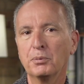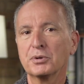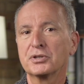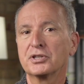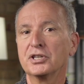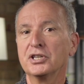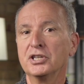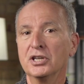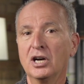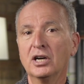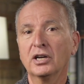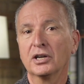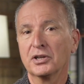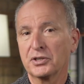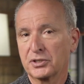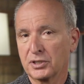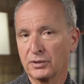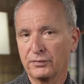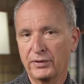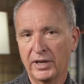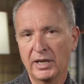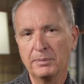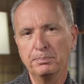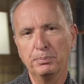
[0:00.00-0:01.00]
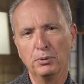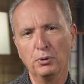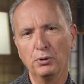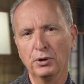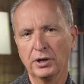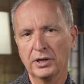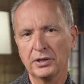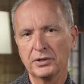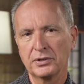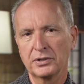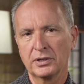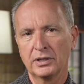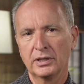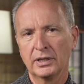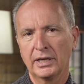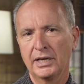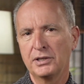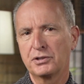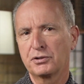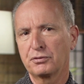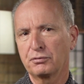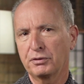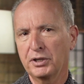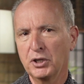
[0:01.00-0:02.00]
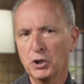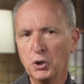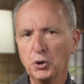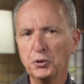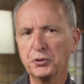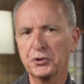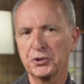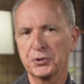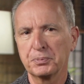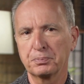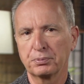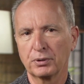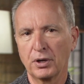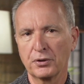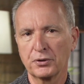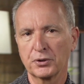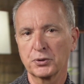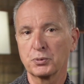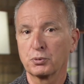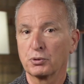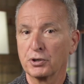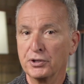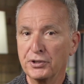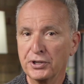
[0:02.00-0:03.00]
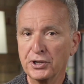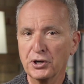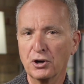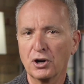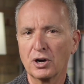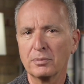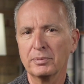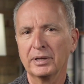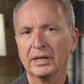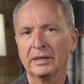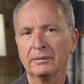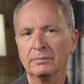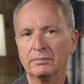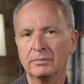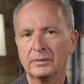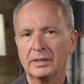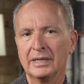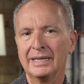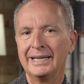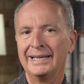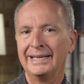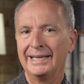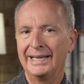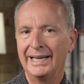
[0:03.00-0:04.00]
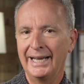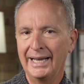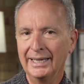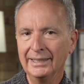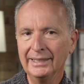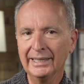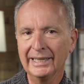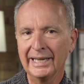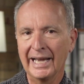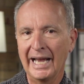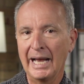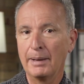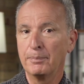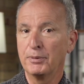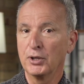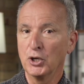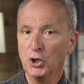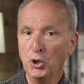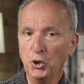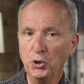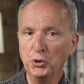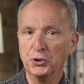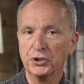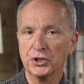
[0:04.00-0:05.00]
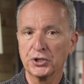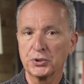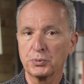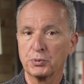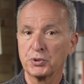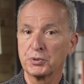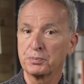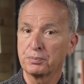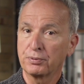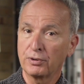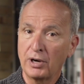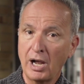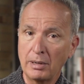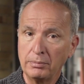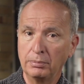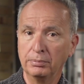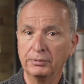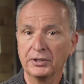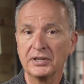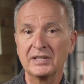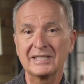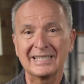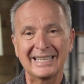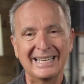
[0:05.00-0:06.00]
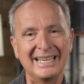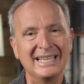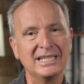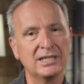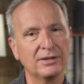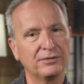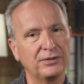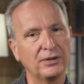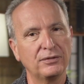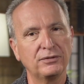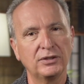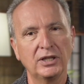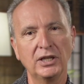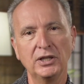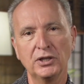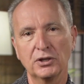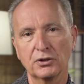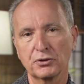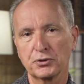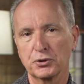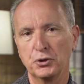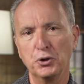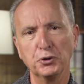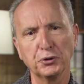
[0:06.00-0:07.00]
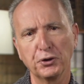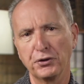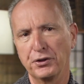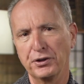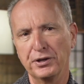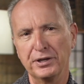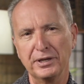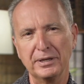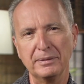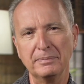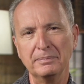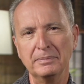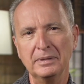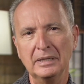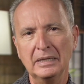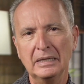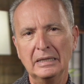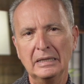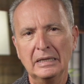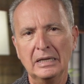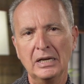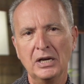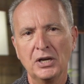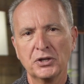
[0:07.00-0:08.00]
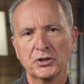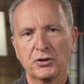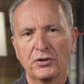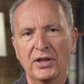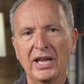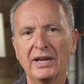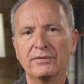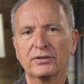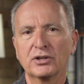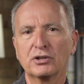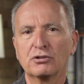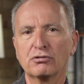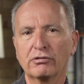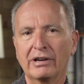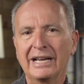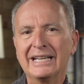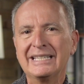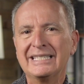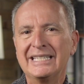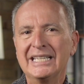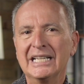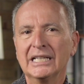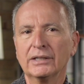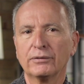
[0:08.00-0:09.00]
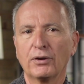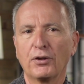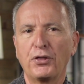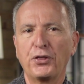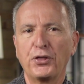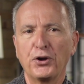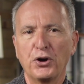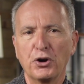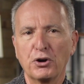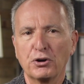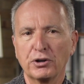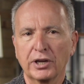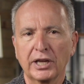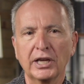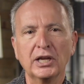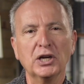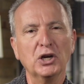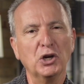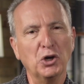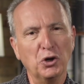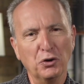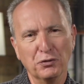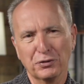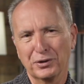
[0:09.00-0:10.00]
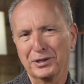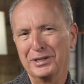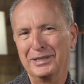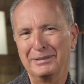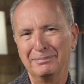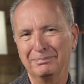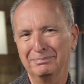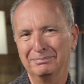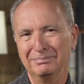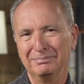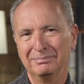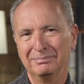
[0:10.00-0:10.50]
was the youngest of 8 boys. His 3 oldest brothers were in the army. Eliab, the oldest, was probably 10 to 15 years older than him. So they have a great deal of authority over him.